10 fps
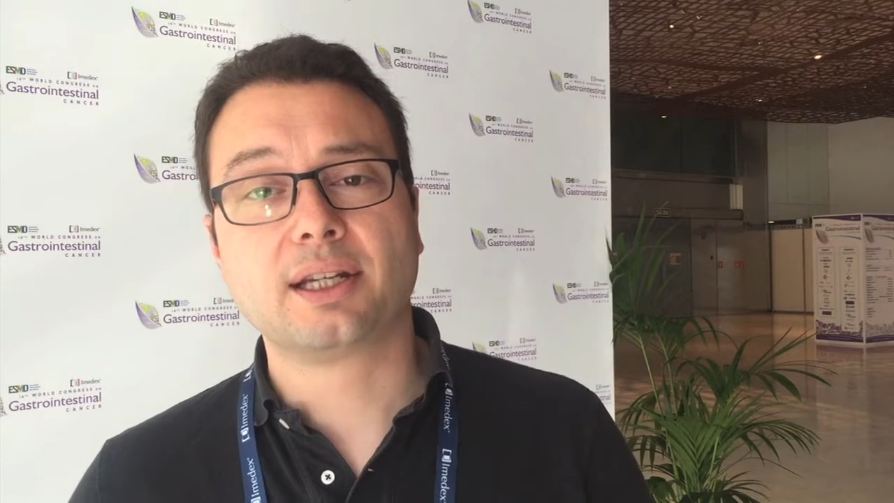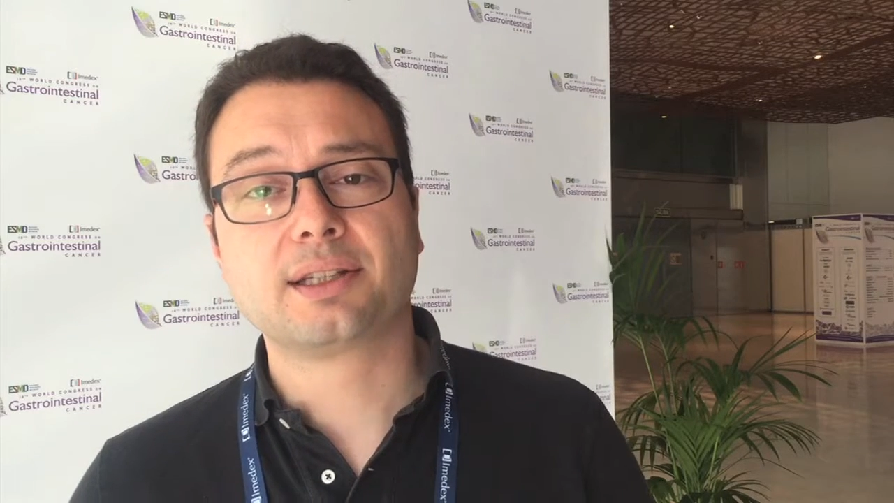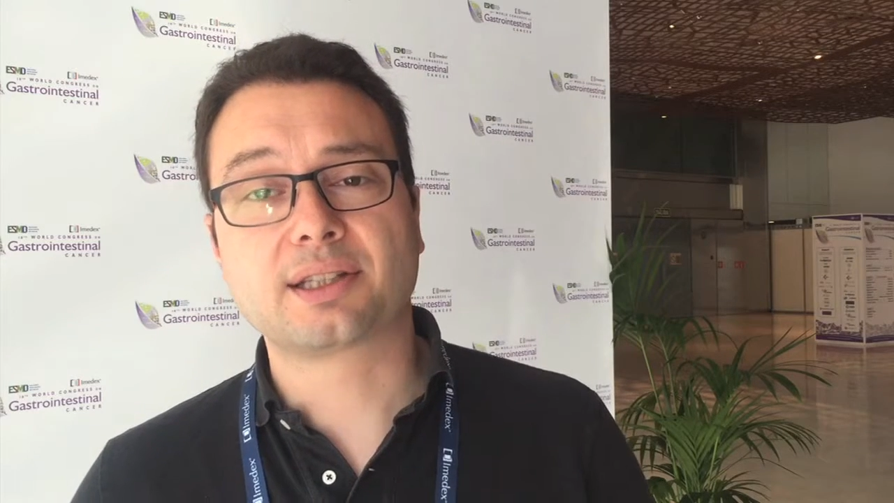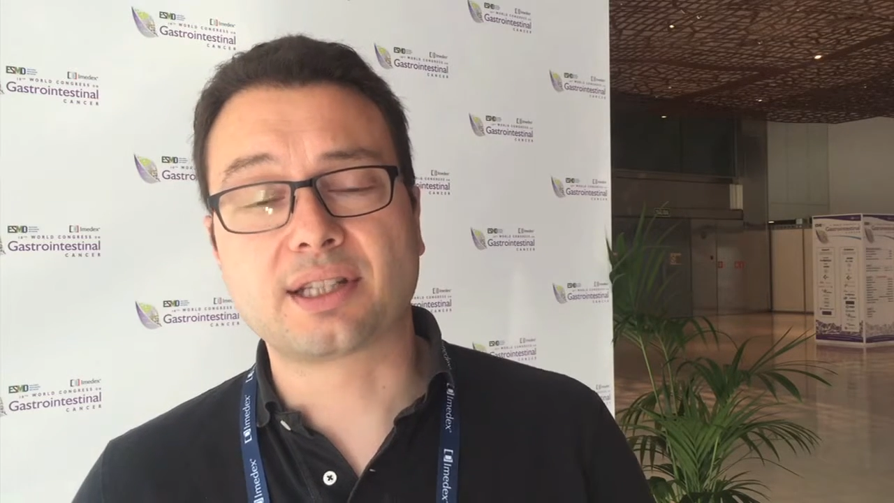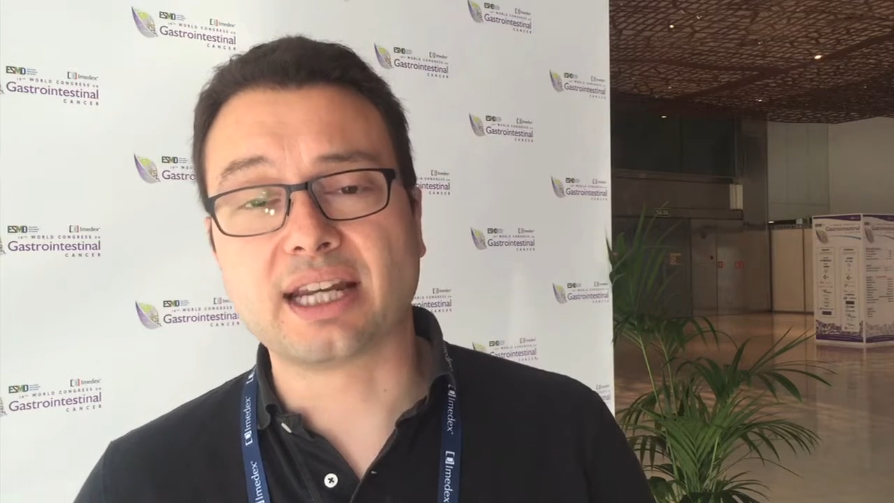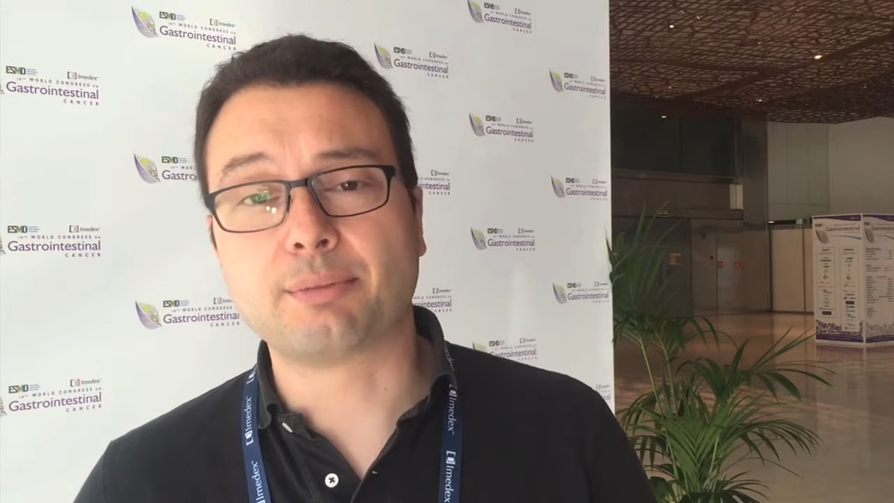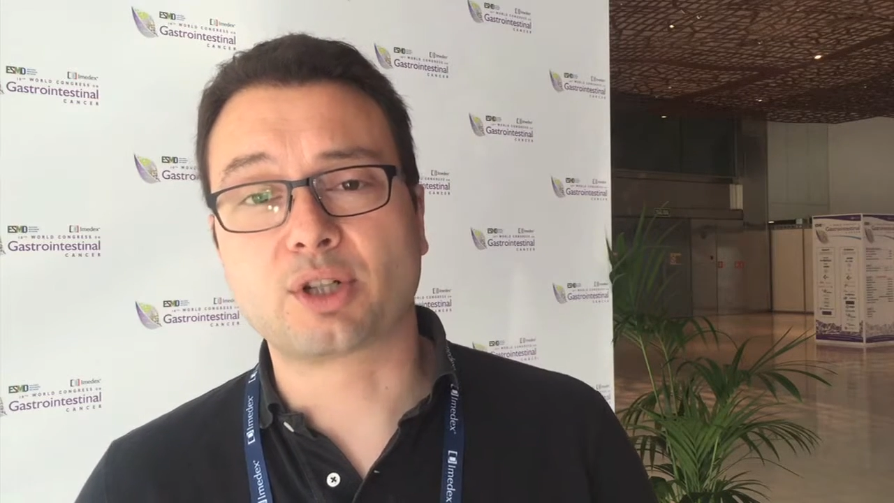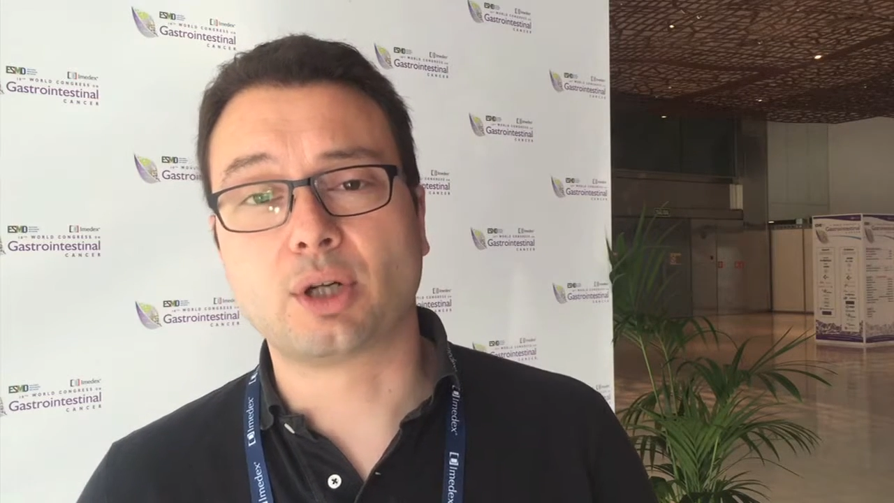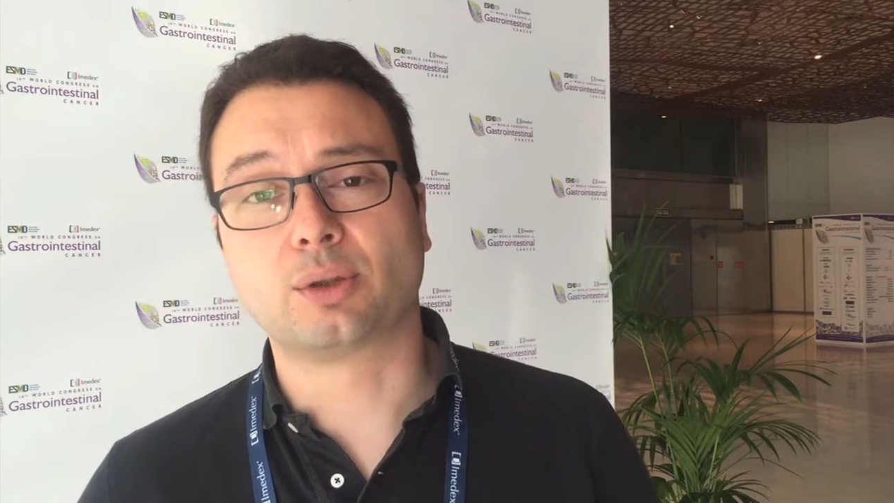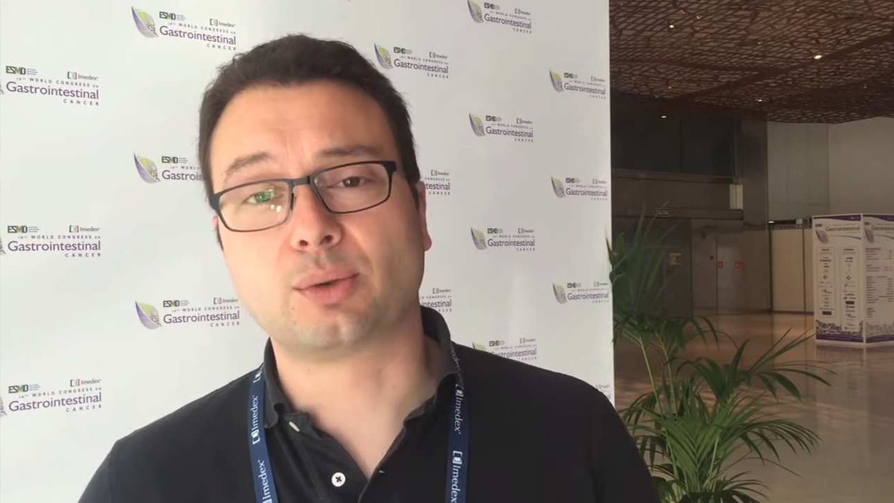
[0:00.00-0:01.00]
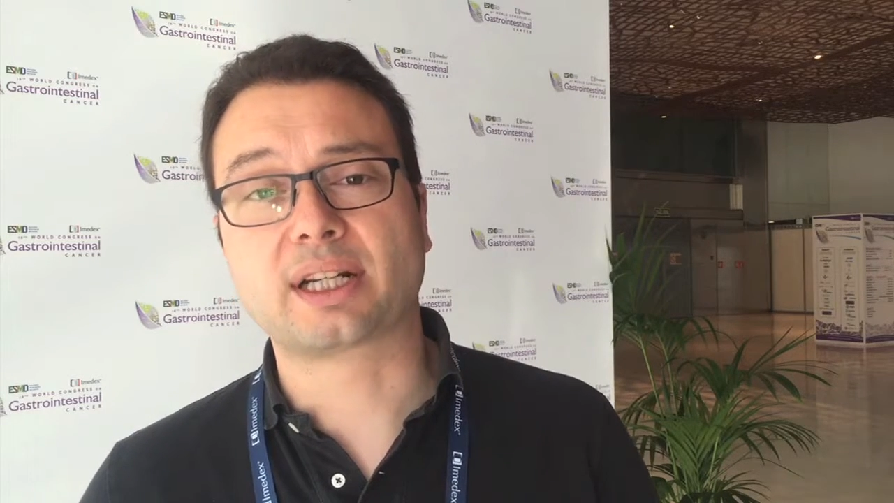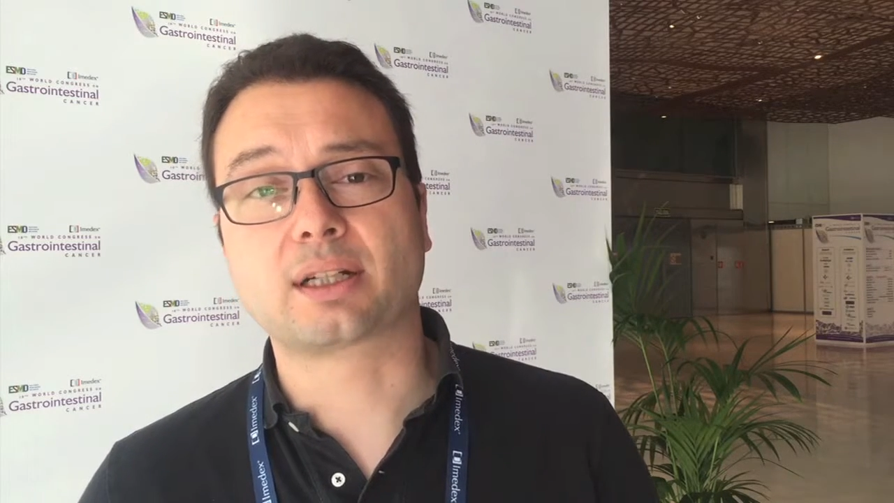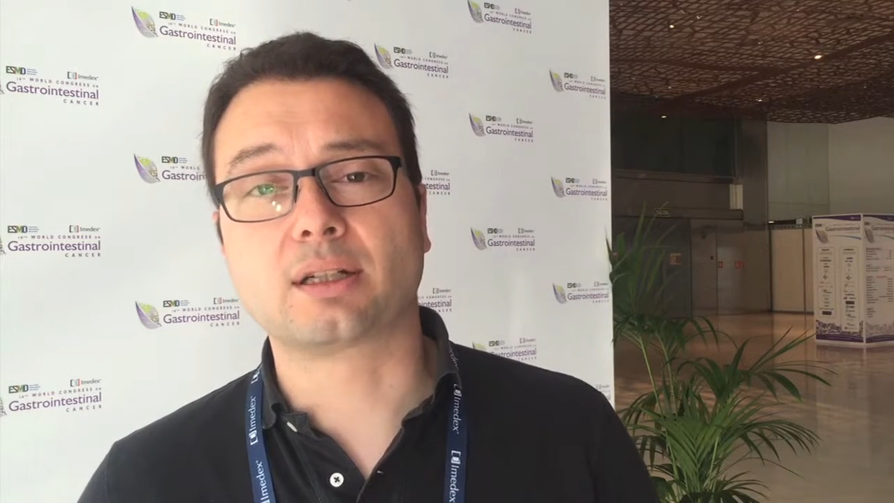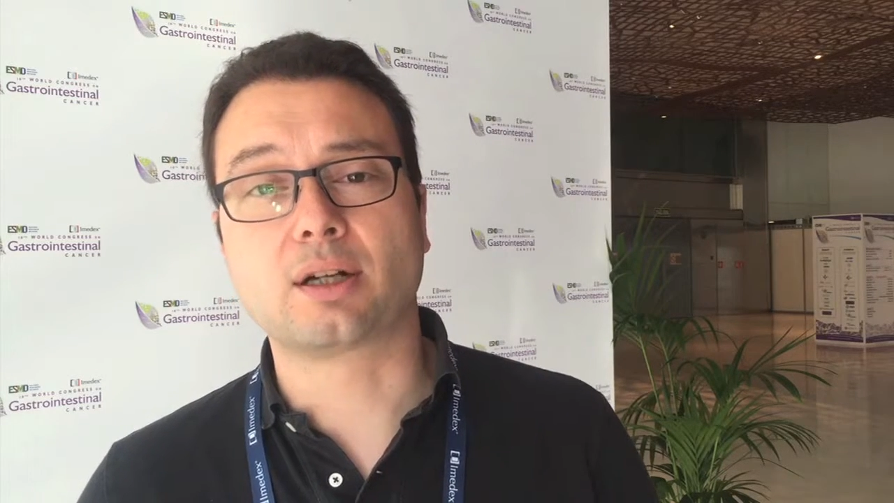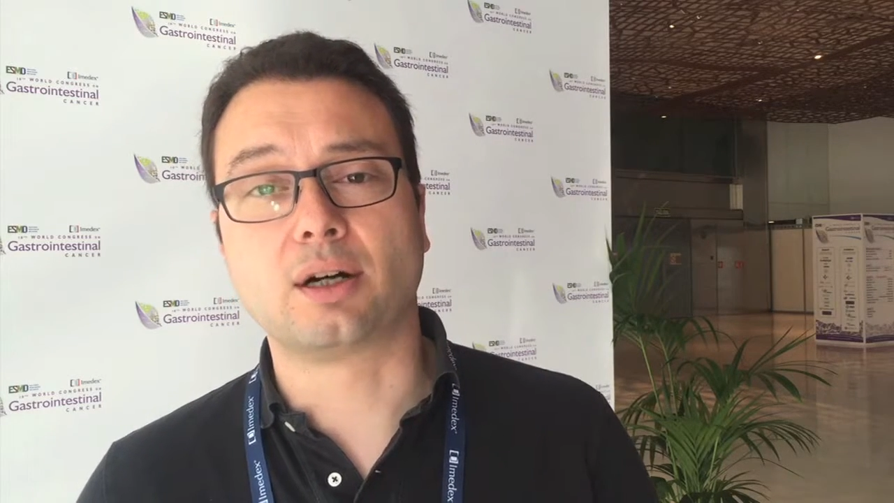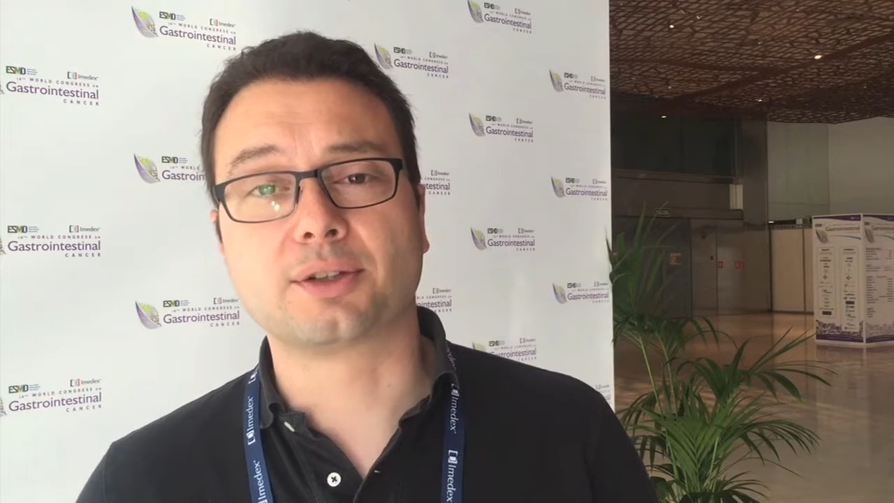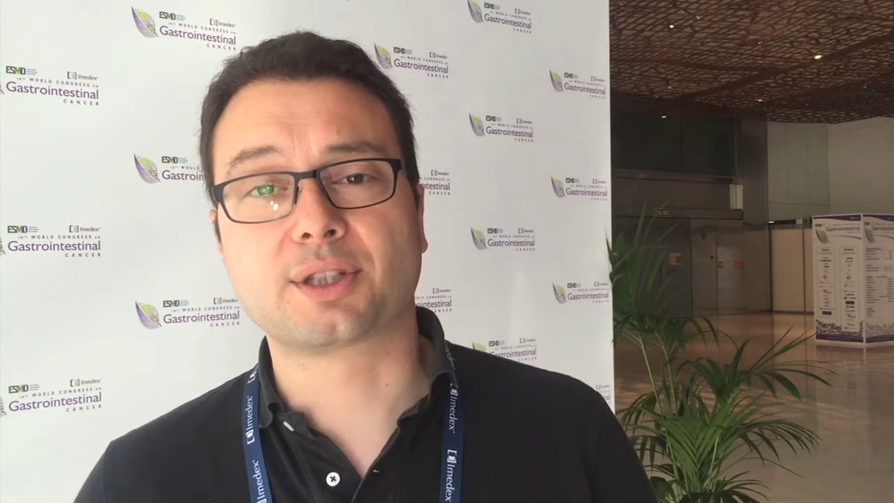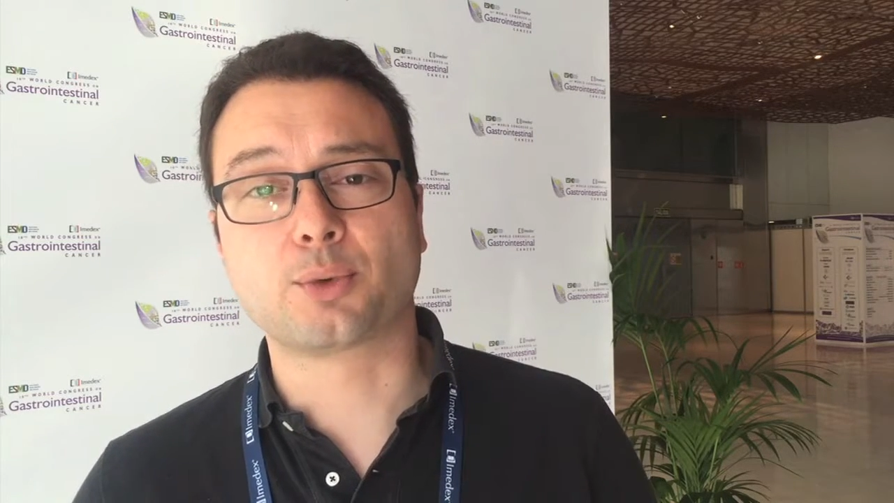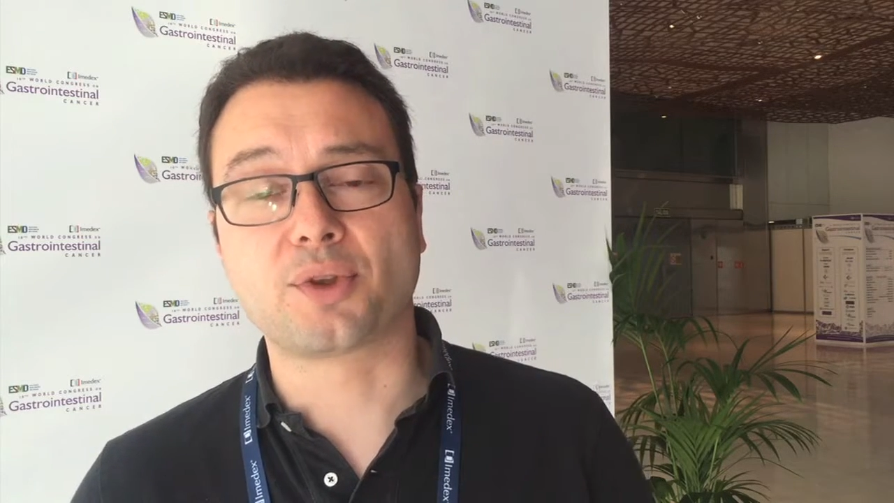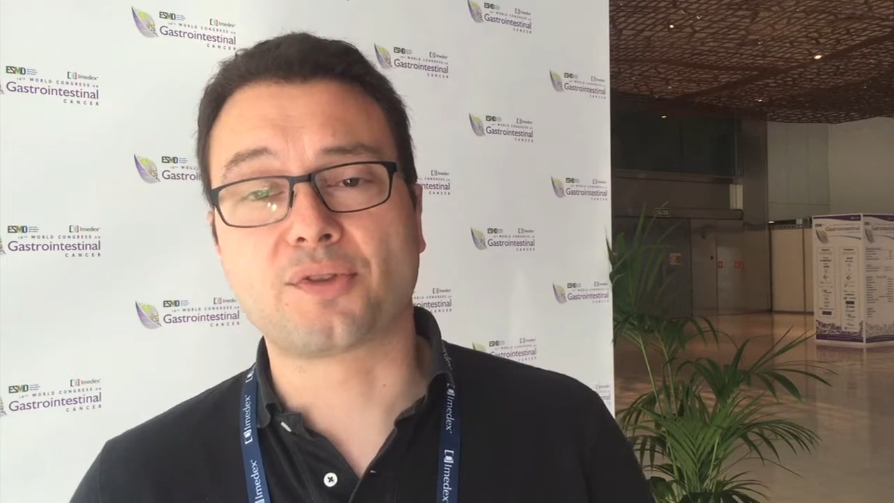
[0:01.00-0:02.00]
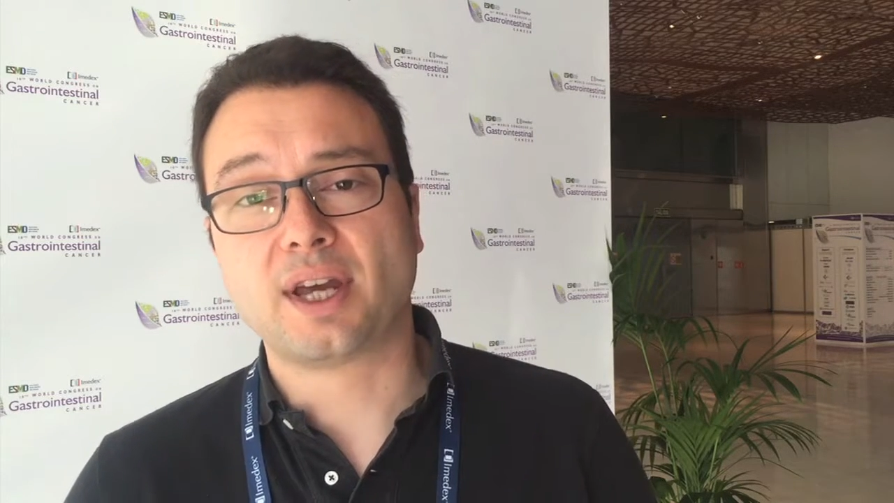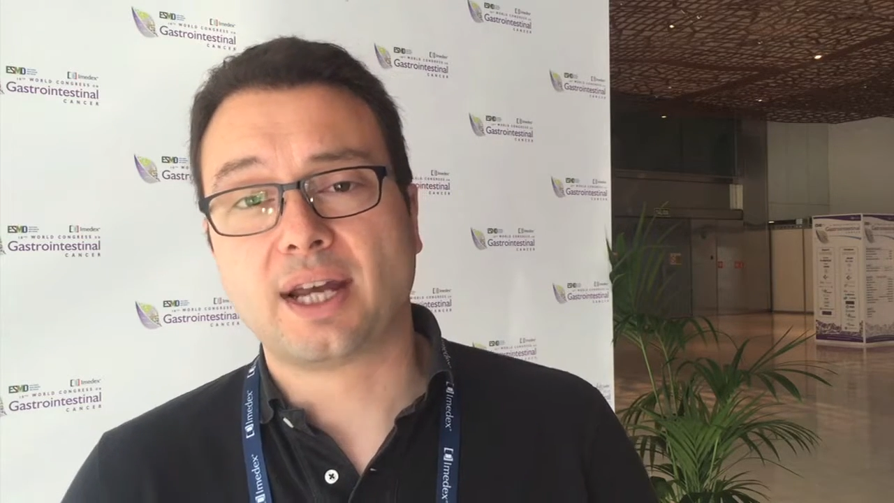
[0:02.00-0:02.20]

stable colorectal cancer with